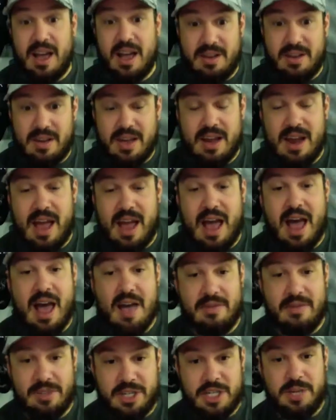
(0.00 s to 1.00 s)
you can
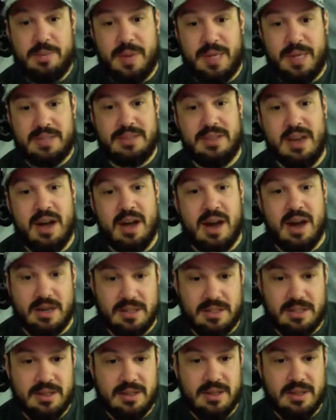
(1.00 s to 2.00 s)
have cheap
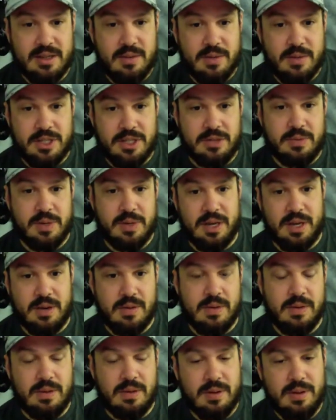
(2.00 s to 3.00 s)
SDRs, which is really
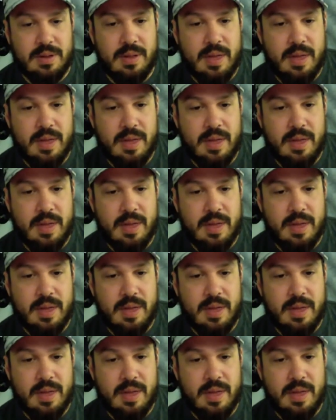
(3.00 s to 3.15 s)
cool.